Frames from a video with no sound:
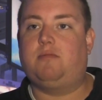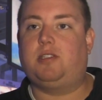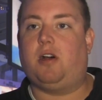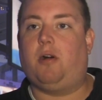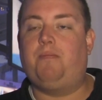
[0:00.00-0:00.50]

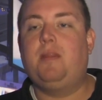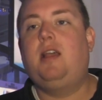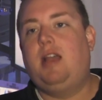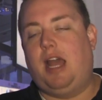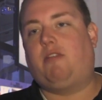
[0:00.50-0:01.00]
result
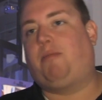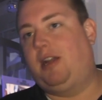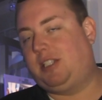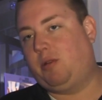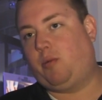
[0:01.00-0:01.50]
and
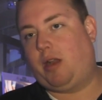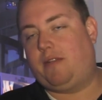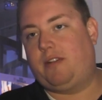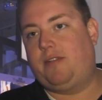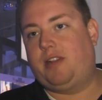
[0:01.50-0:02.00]
replace it with
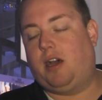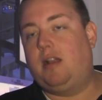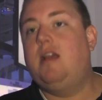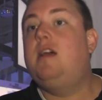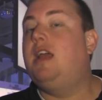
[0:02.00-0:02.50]
whatever you've done.